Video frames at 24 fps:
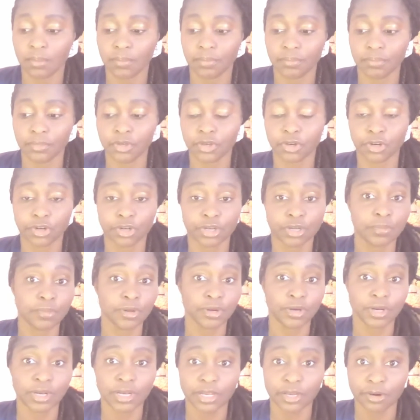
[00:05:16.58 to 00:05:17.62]
your
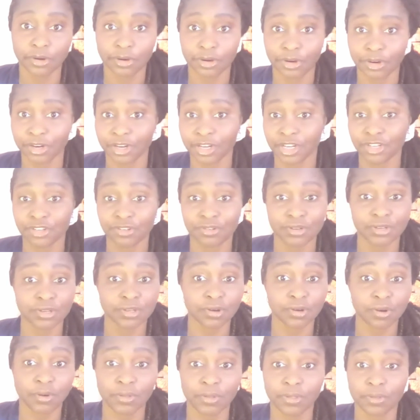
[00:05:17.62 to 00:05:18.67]
community or your country is
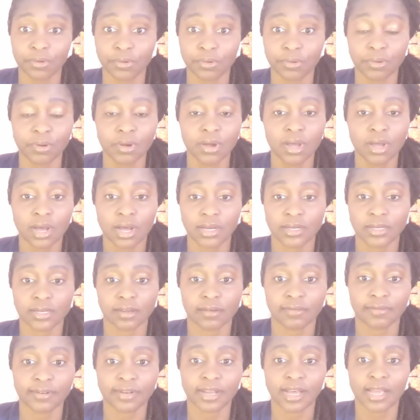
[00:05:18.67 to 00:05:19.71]
going through a
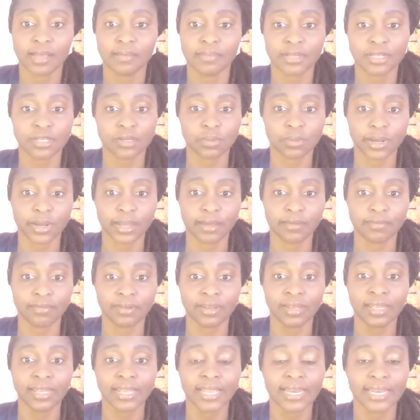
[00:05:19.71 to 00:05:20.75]
tough time. It's a way of
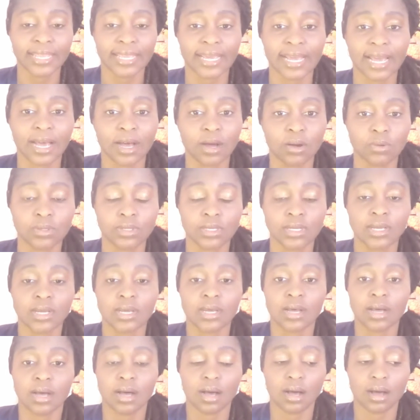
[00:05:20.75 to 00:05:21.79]
letting out
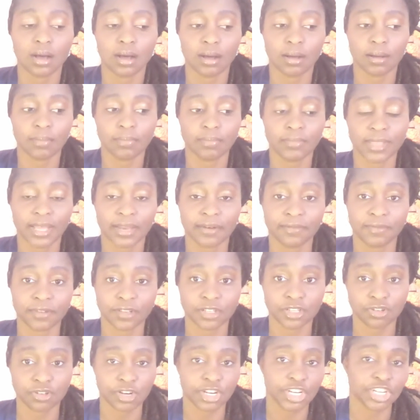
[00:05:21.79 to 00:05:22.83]
that
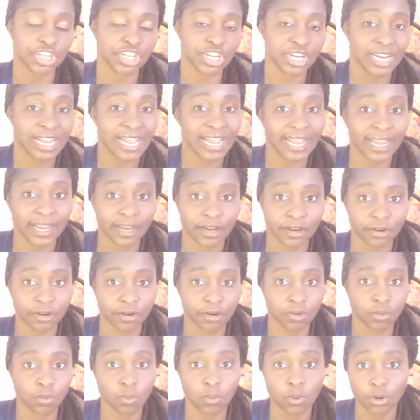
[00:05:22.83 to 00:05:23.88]
frustration,
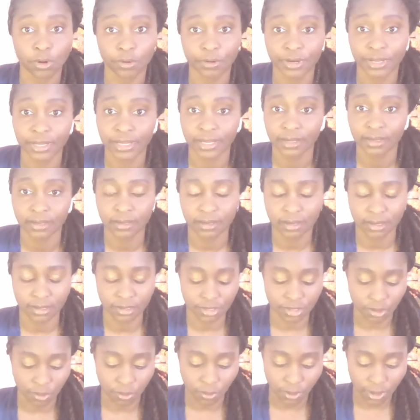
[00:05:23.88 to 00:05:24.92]
anger, worry, and
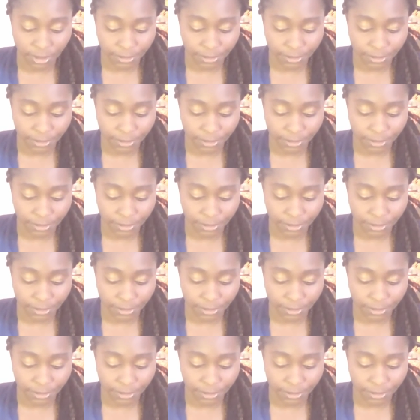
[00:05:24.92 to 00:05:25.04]
so